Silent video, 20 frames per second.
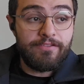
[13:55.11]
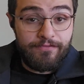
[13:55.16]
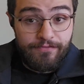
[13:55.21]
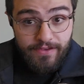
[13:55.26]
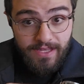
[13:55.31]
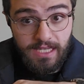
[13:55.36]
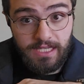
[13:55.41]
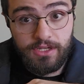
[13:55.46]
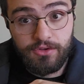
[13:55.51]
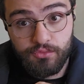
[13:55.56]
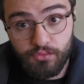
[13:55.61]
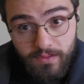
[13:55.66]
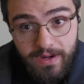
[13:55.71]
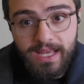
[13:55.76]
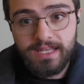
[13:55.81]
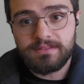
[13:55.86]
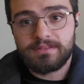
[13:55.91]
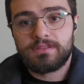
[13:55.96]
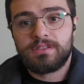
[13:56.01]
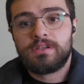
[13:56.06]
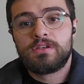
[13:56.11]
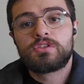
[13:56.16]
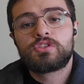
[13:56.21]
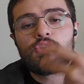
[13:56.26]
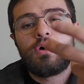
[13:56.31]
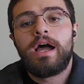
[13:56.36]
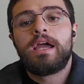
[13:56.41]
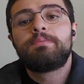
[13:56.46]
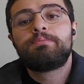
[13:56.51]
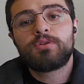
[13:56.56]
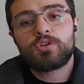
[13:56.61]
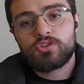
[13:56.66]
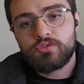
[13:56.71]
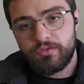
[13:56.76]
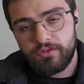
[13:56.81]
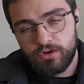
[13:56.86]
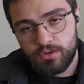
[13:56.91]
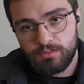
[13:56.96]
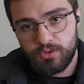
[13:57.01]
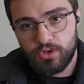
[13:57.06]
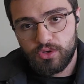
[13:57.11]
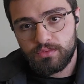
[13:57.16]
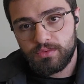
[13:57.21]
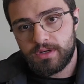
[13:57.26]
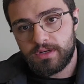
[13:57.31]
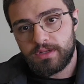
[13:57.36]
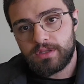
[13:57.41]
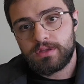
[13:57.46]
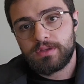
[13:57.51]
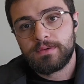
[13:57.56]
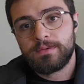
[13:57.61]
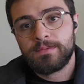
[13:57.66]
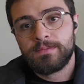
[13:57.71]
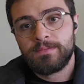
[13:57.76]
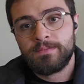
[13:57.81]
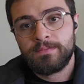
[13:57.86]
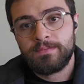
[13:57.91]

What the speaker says: I feel great. So I push for more work.